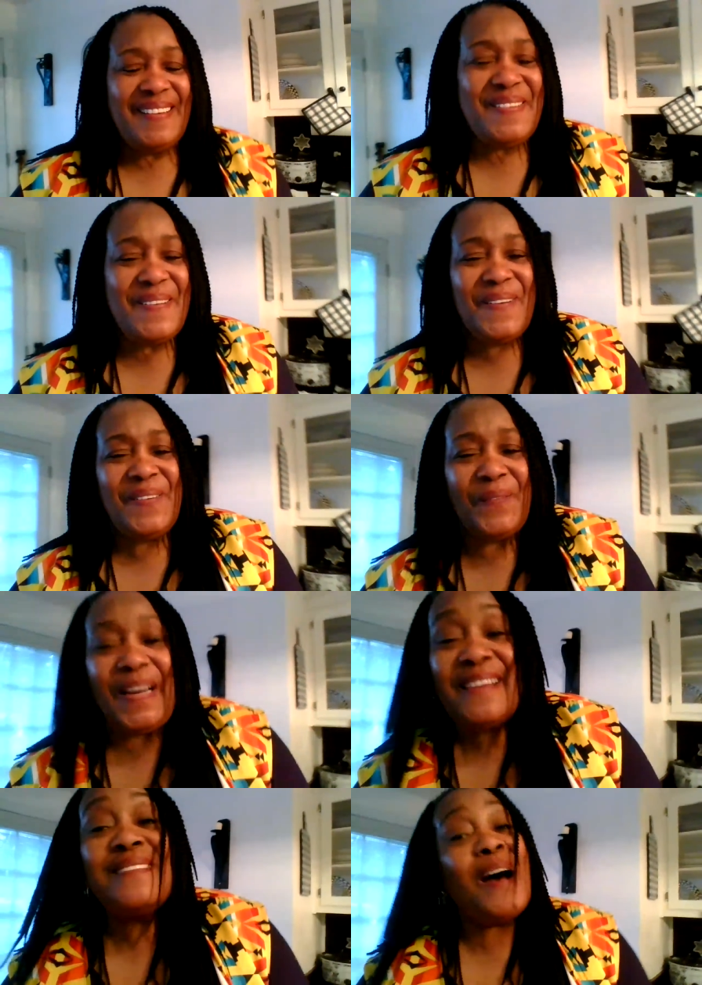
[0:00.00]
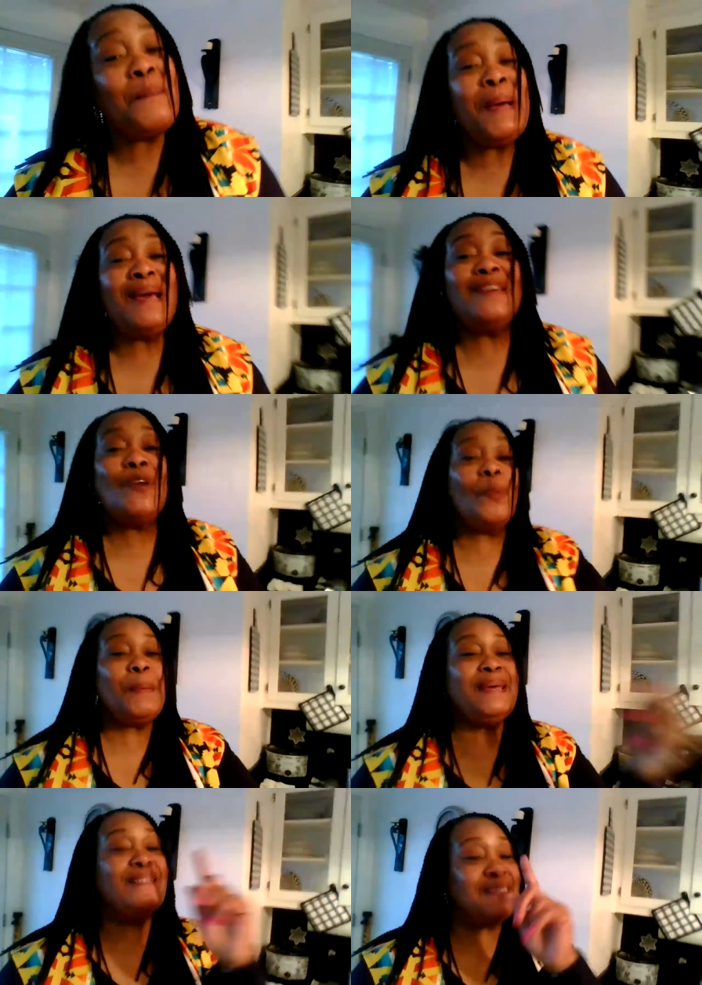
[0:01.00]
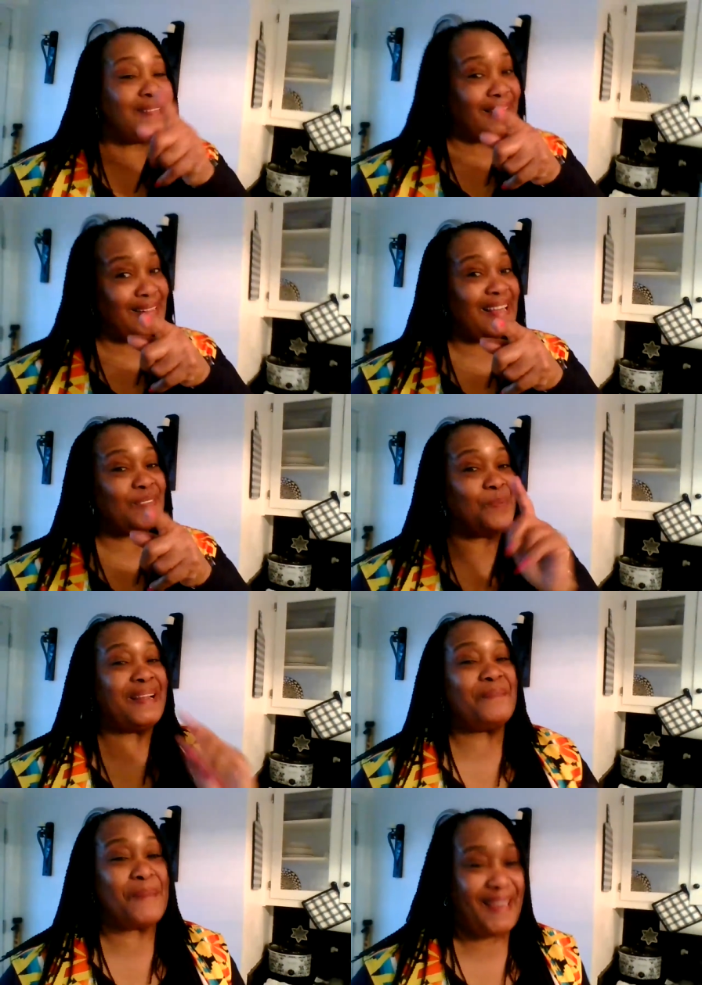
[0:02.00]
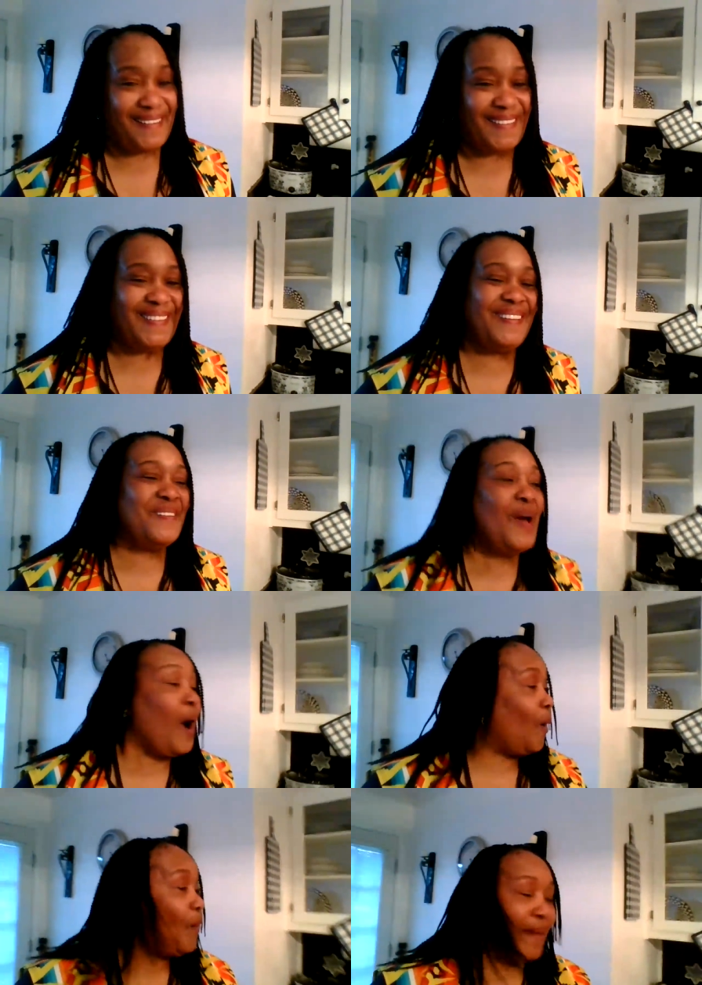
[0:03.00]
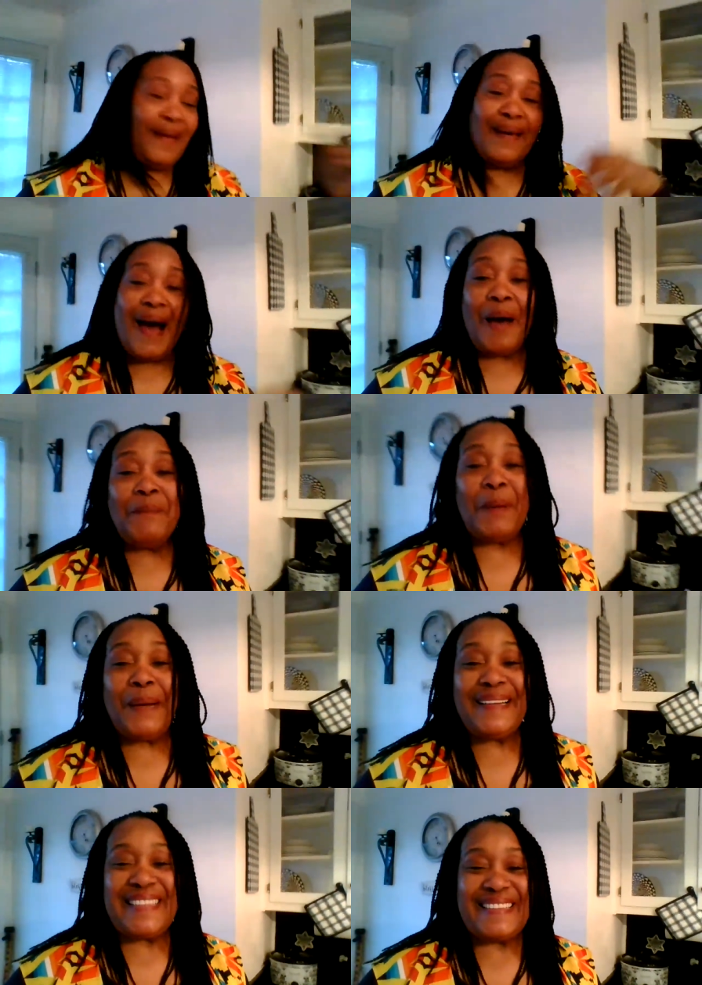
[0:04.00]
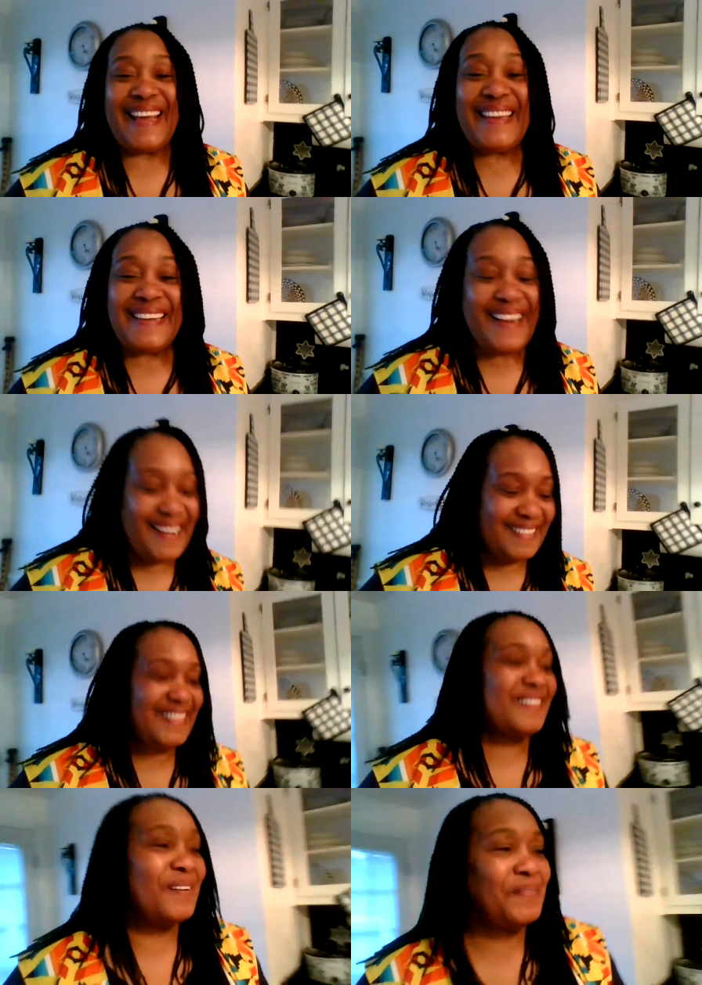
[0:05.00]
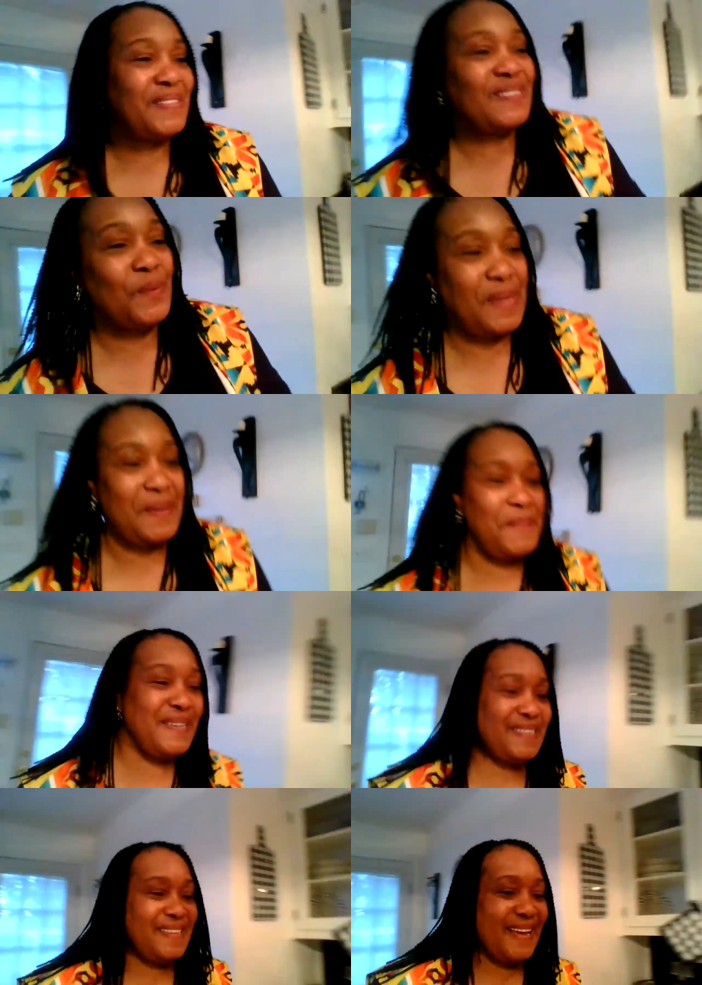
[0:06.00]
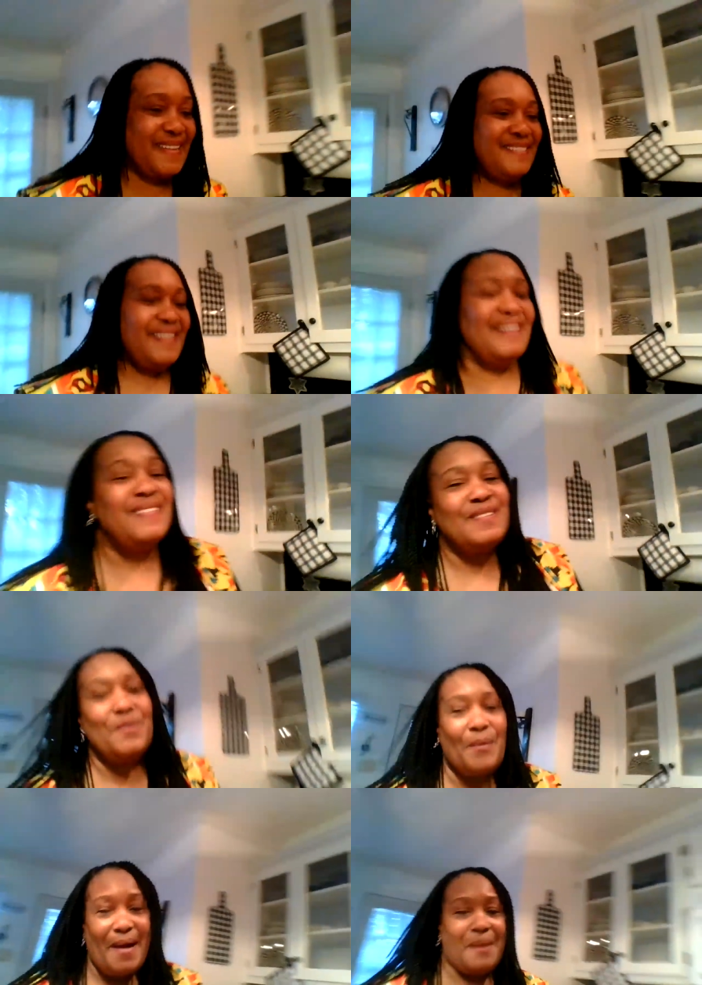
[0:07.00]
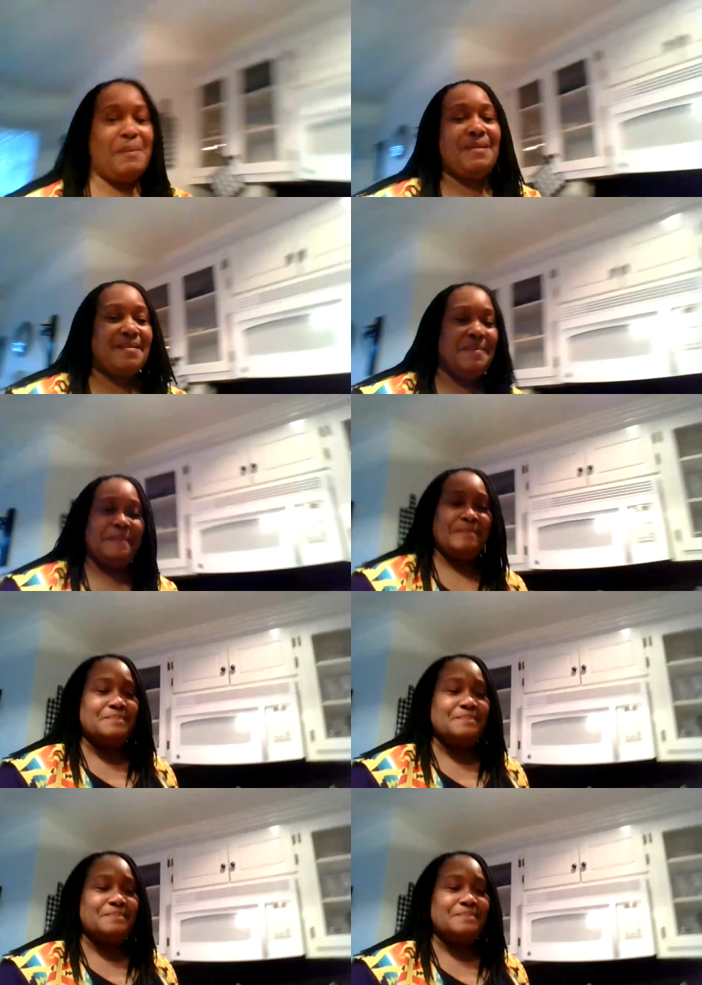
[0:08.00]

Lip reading: When they start paying your bills, that's when it matters. Okay, I'm about to take it out of the oven. So give me a second to grab it.